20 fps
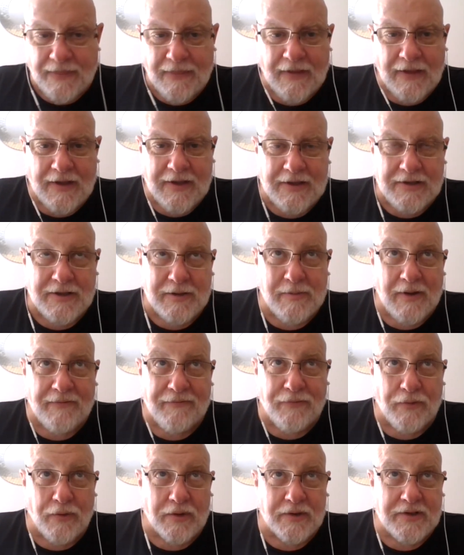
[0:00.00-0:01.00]
He did about
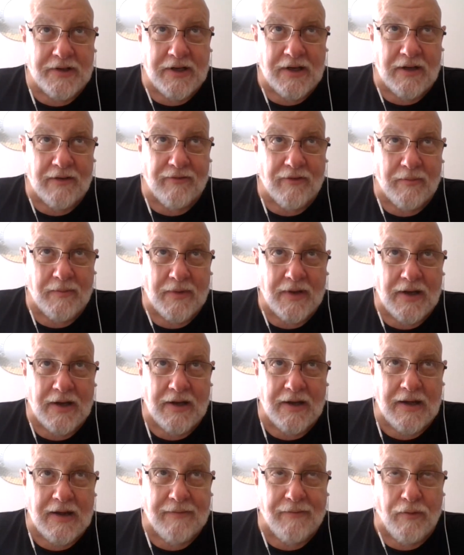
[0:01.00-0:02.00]
14 of them, and I
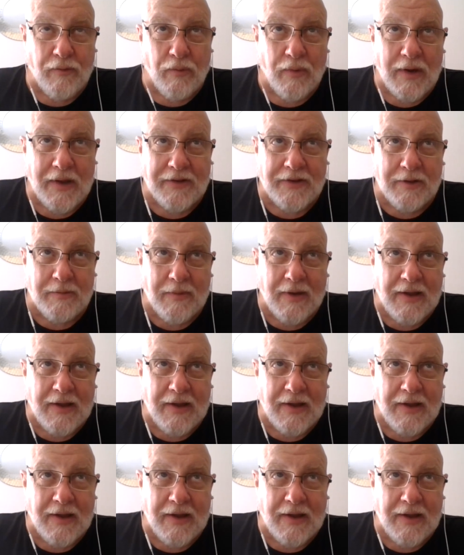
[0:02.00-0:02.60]
never read them.